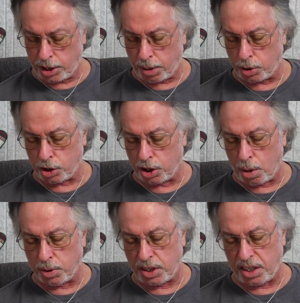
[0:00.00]
I was going to go
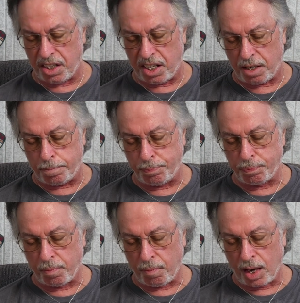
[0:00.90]
with
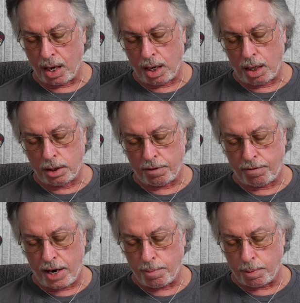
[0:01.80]
the
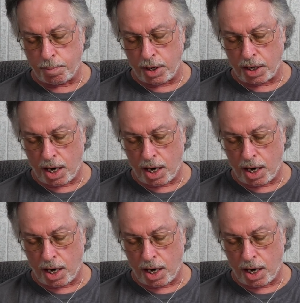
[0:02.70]
Faber, but